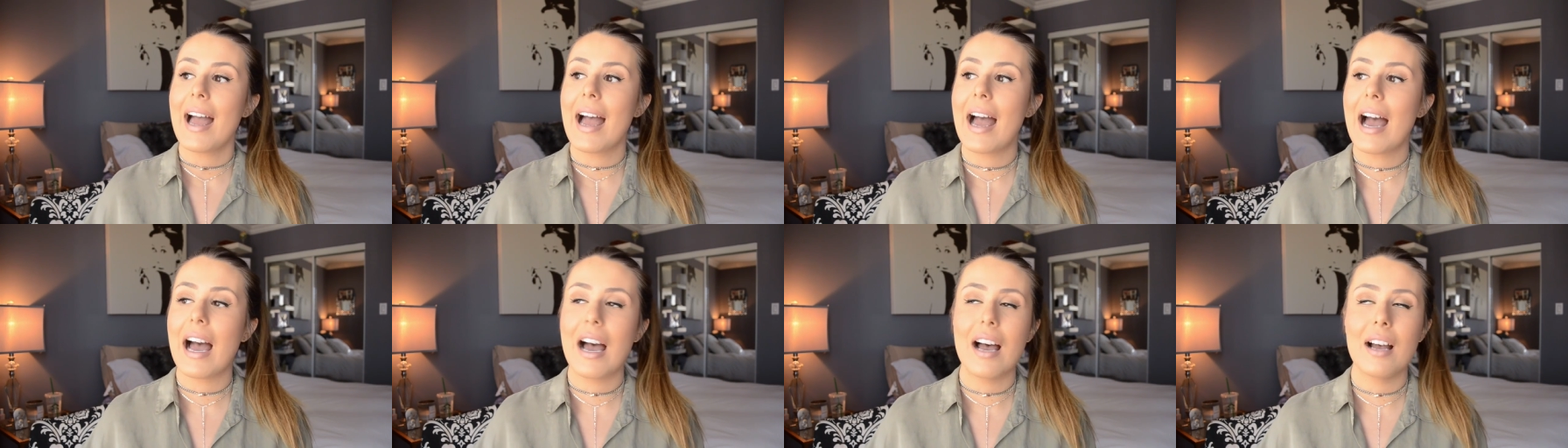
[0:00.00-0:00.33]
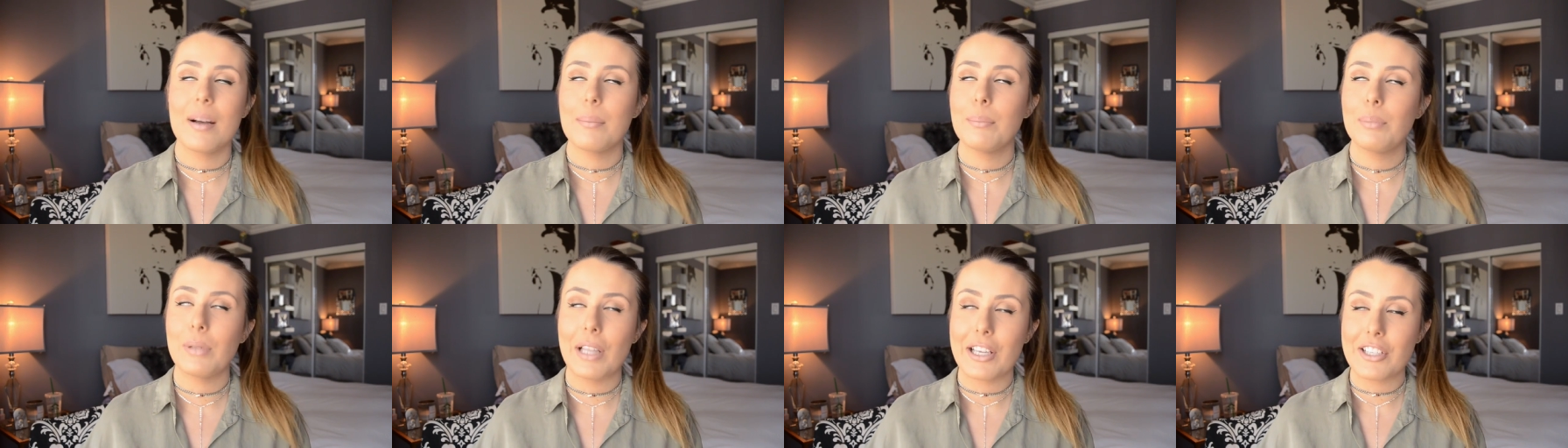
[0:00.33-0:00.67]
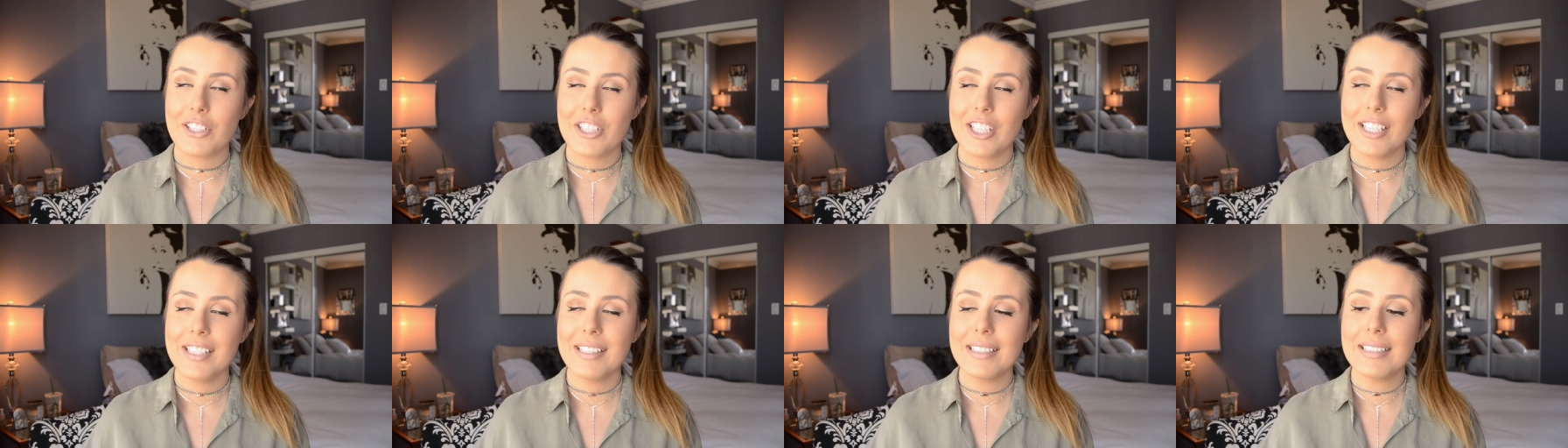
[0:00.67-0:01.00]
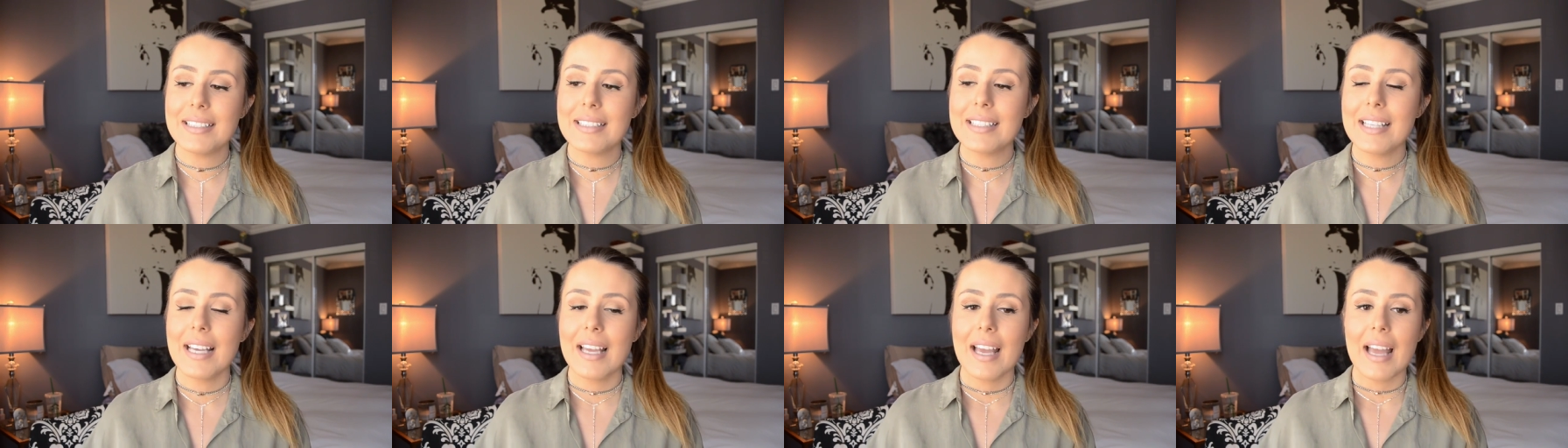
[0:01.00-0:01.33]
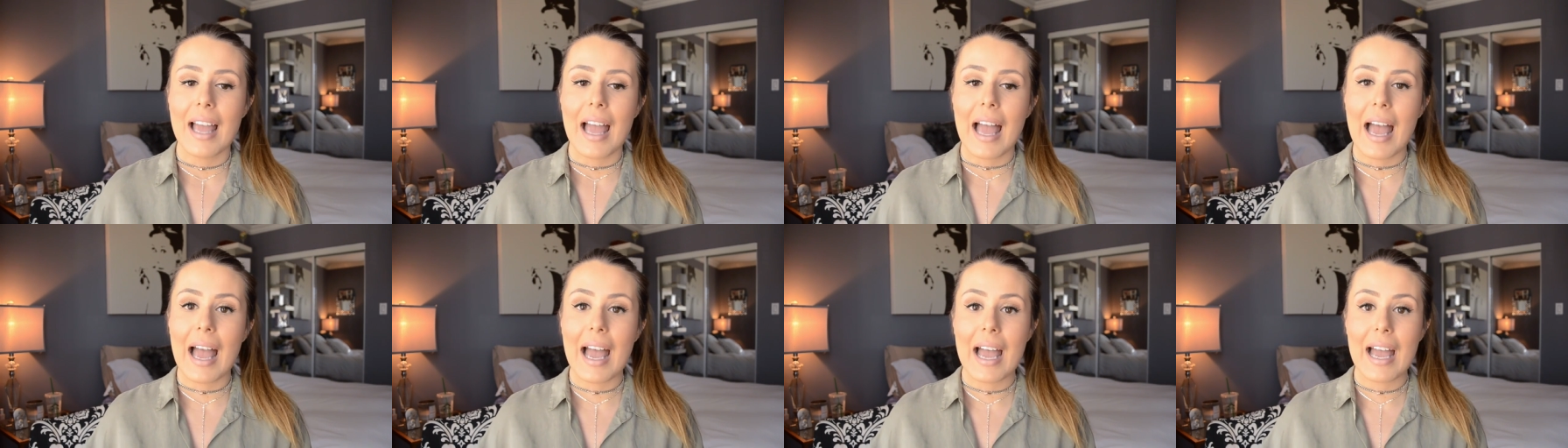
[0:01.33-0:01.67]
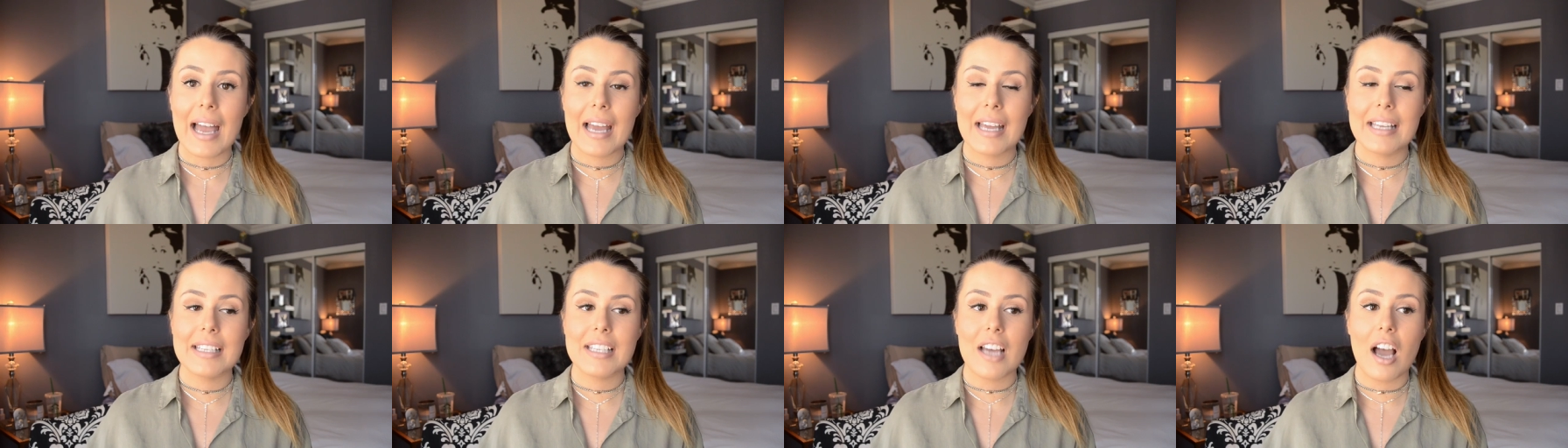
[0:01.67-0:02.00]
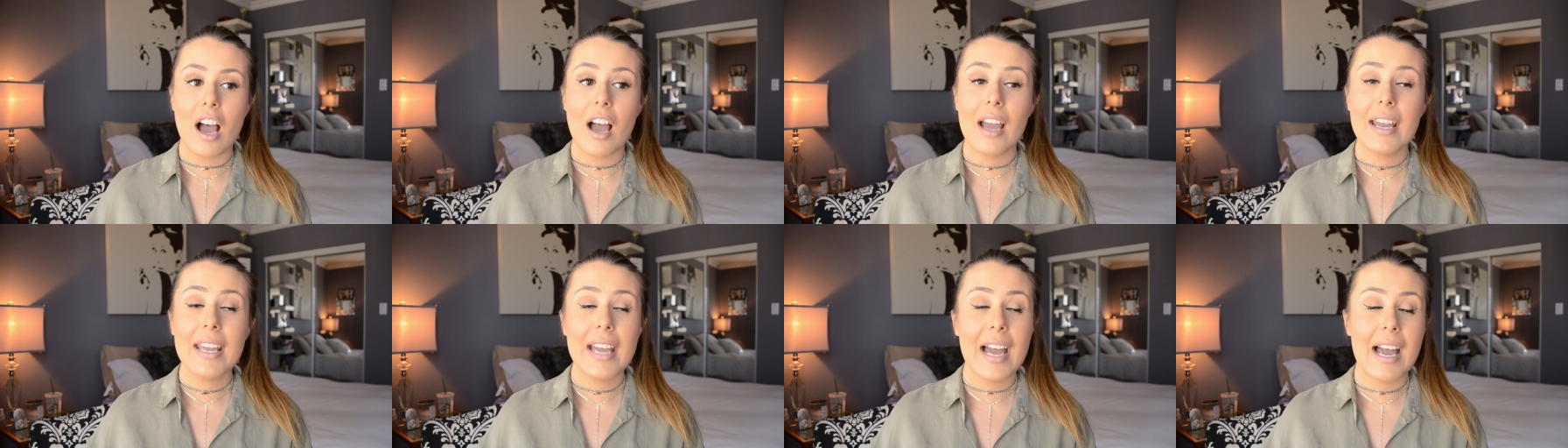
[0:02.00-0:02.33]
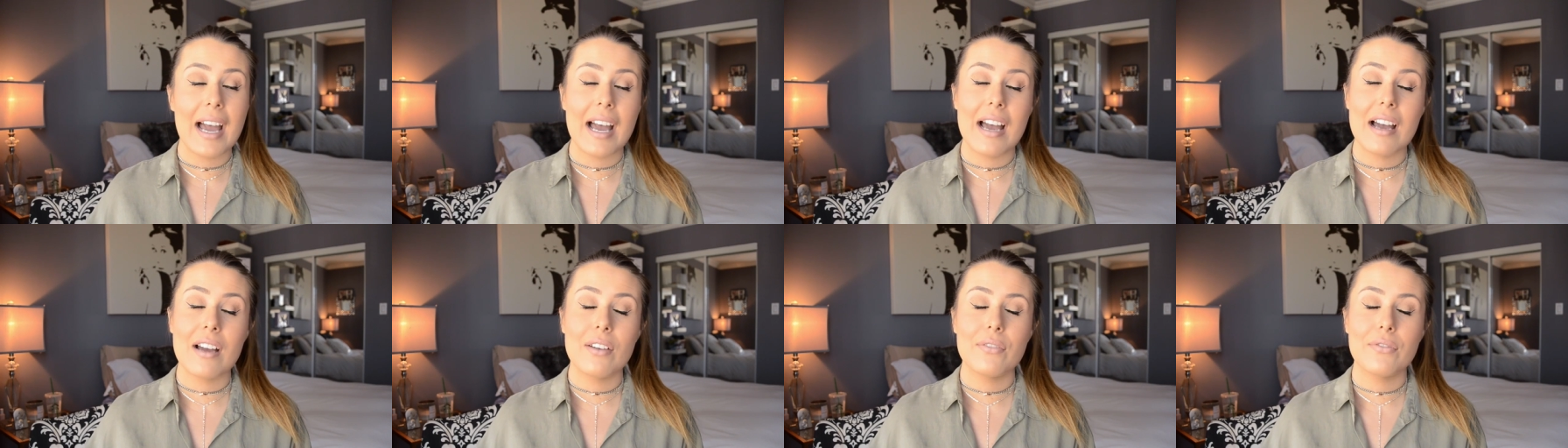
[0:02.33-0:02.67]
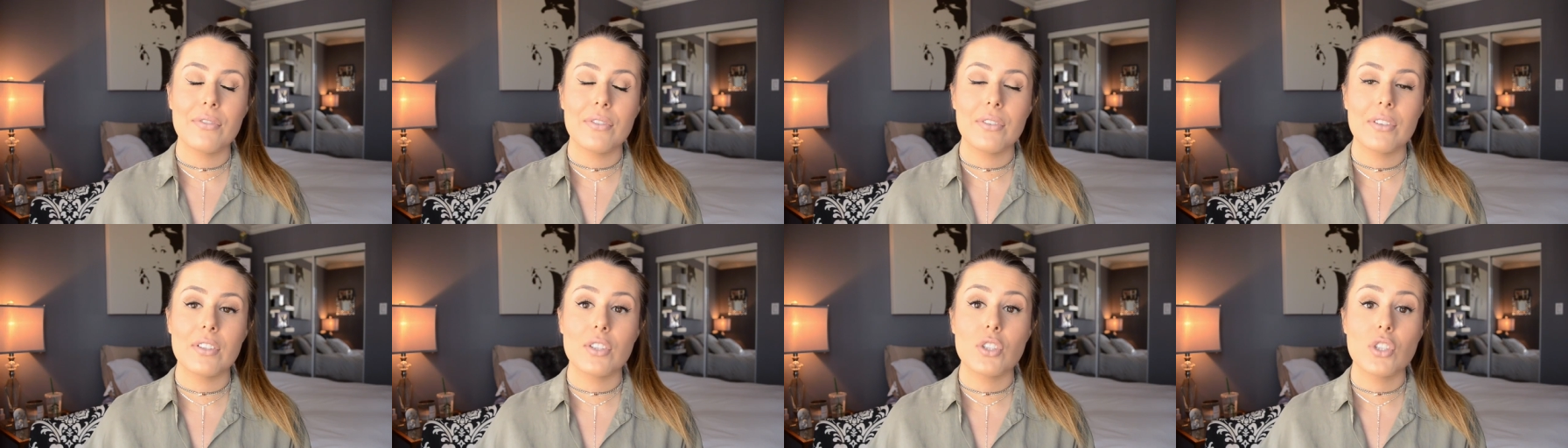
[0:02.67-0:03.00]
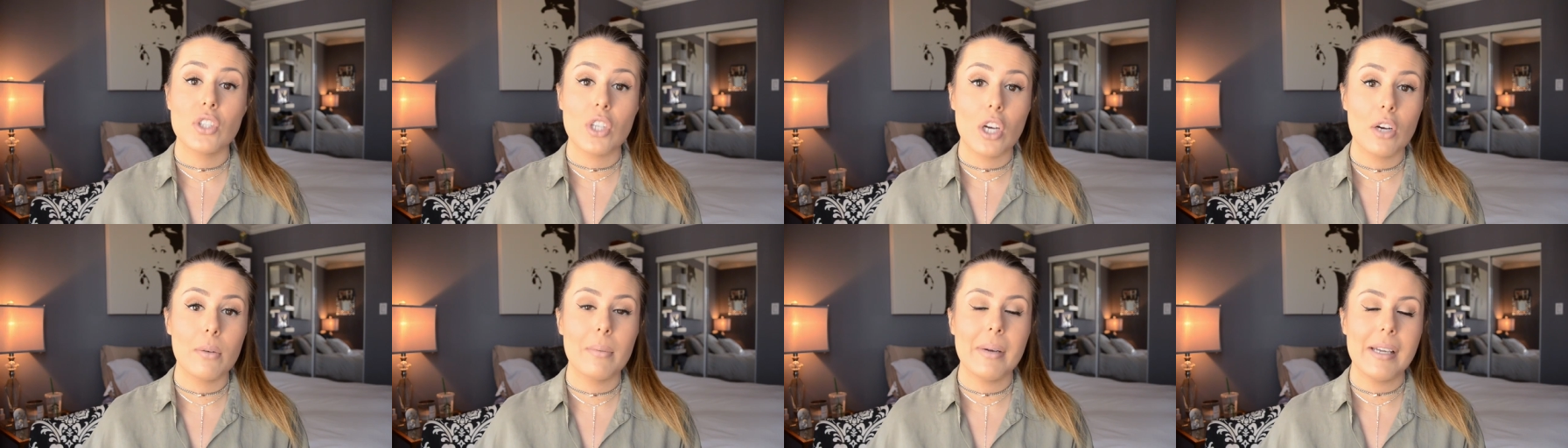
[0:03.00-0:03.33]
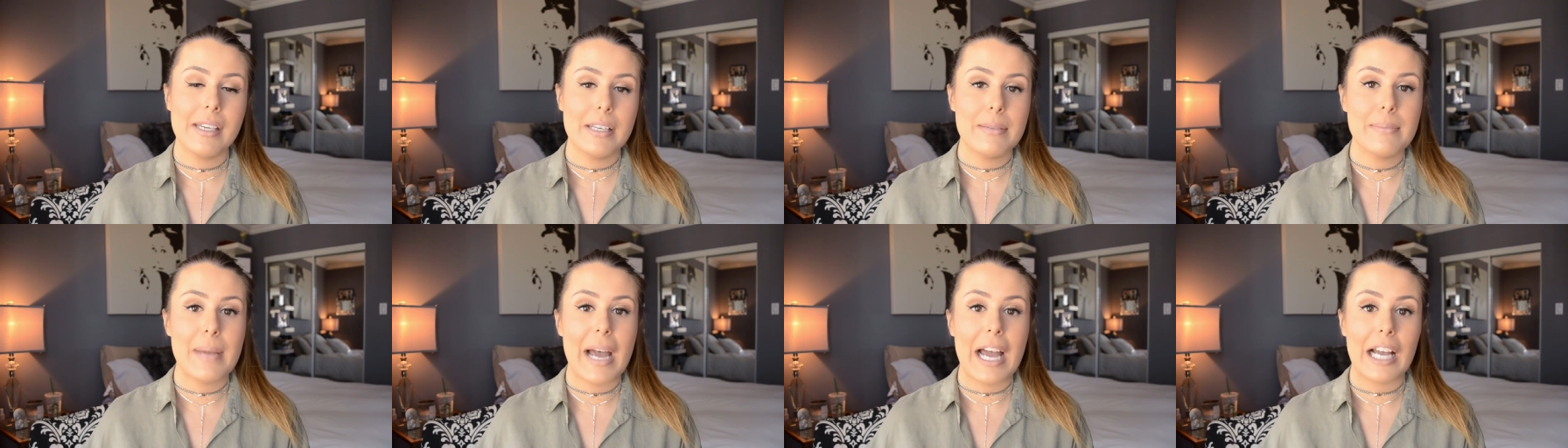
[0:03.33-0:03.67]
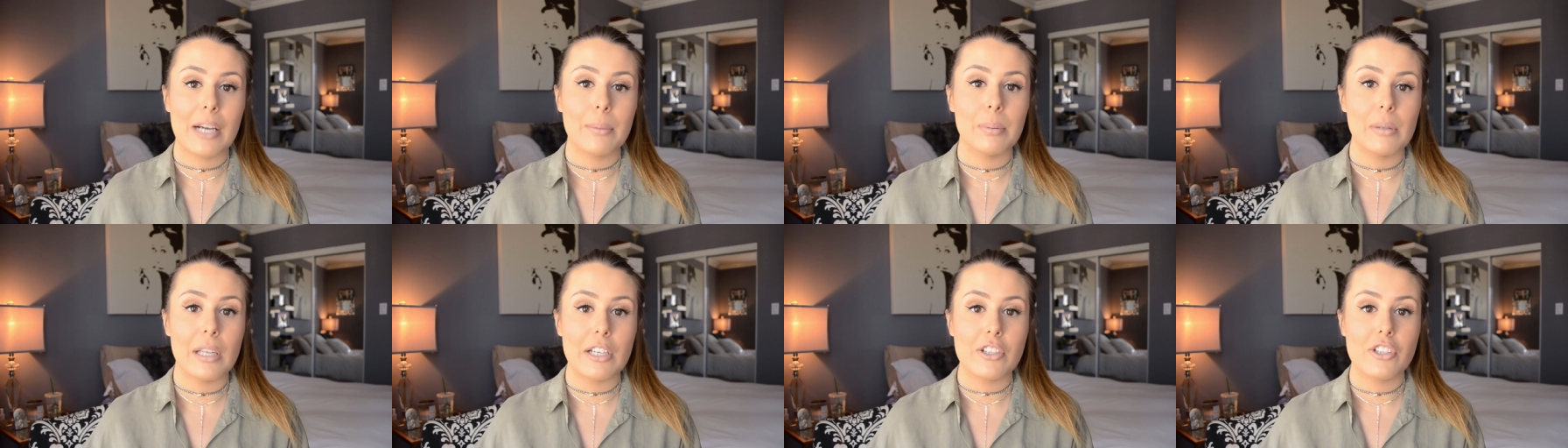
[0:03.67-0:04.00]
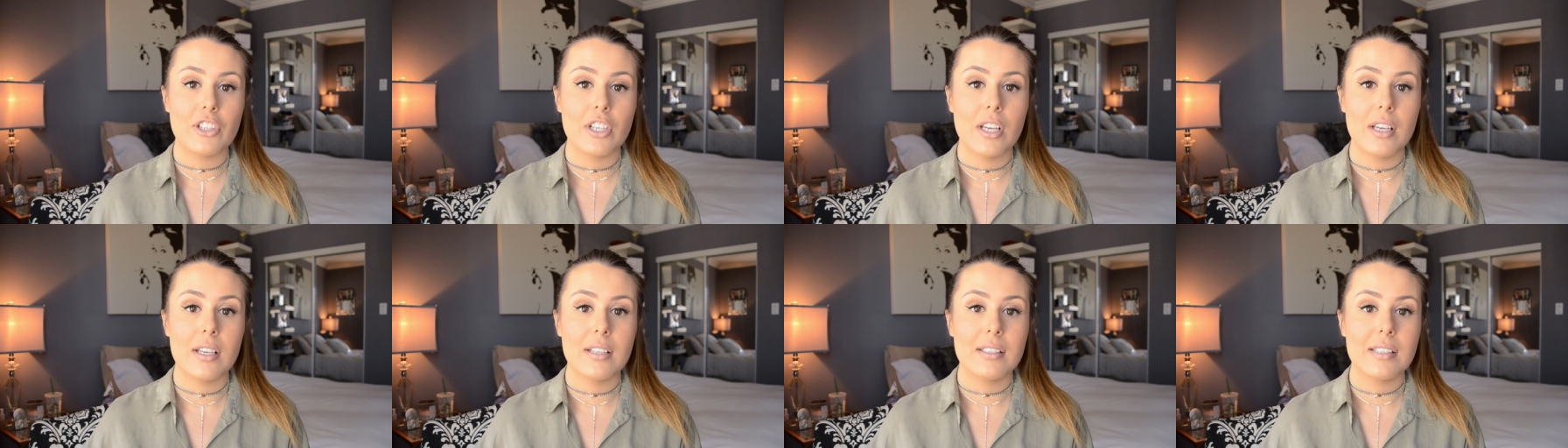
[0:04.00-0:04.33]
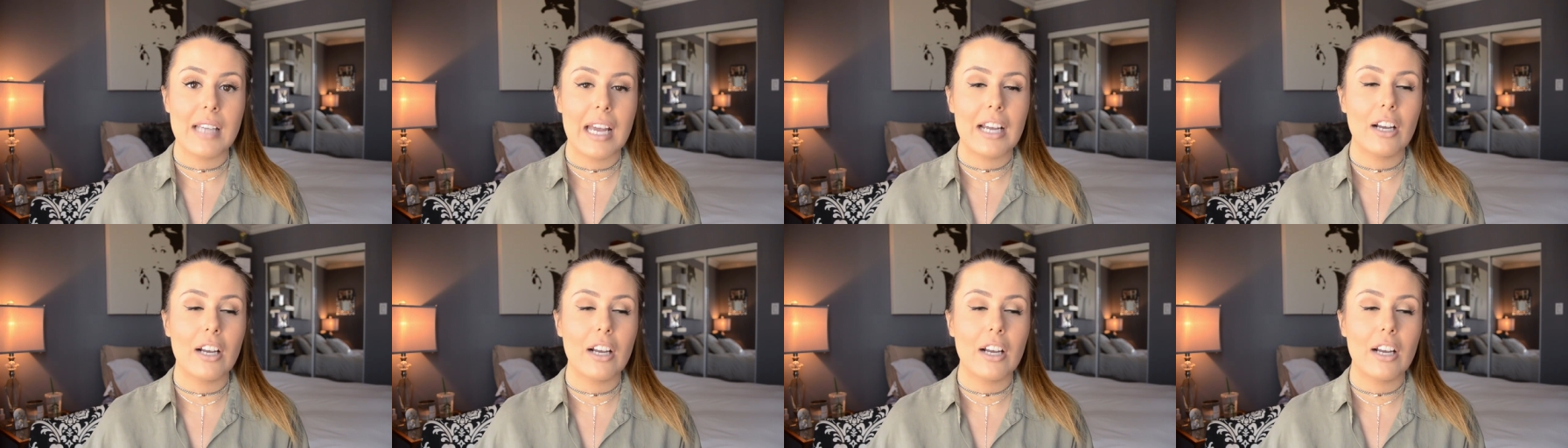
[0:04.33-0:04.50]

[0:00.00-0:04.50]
uh, blushes, and I have so many MAC blushes.